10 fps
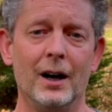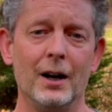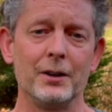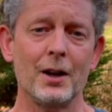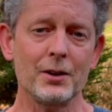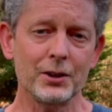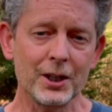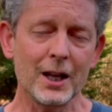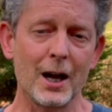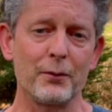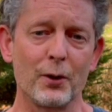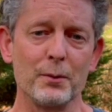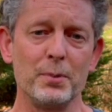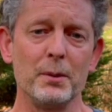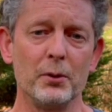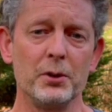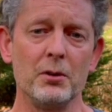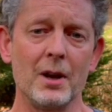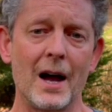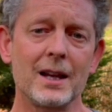Another thing I've heard people do,
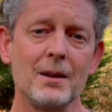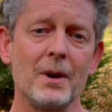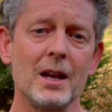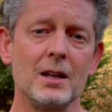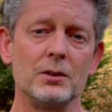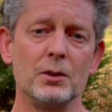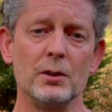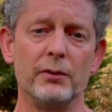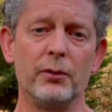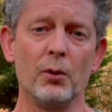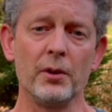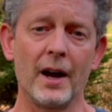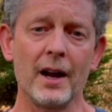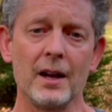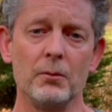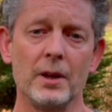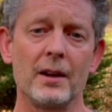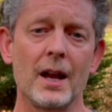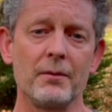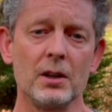now I can make it through the full night without
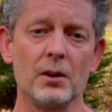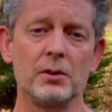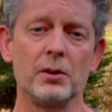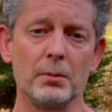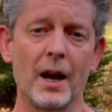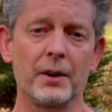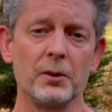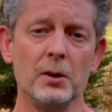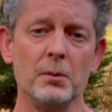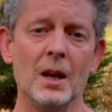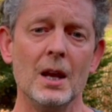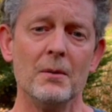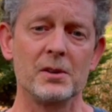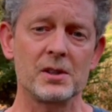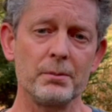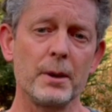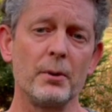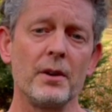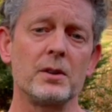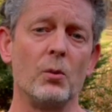having to go to the bathroom, but some people
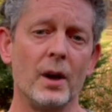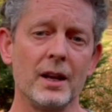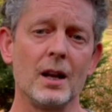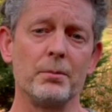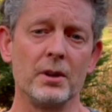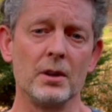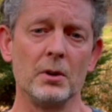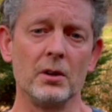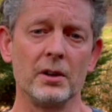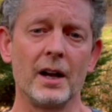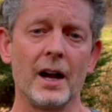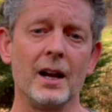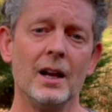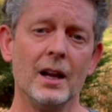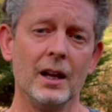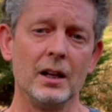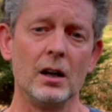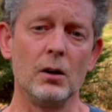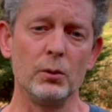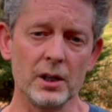have to wake up in the middle of the night and
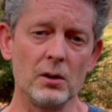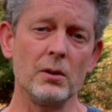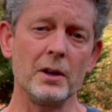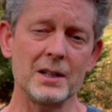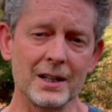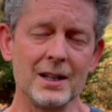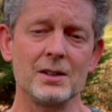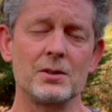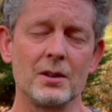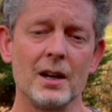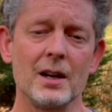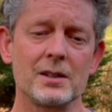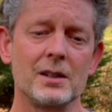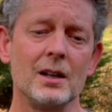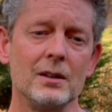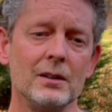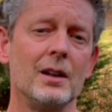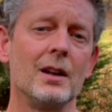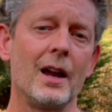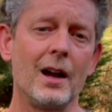go, well, you don't want to get dressed,
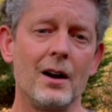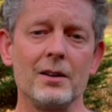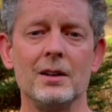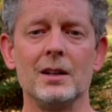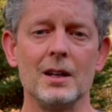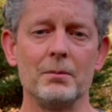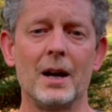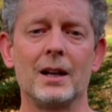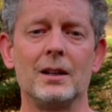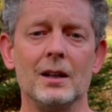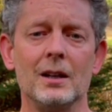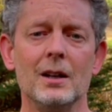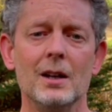get out, and then get back in.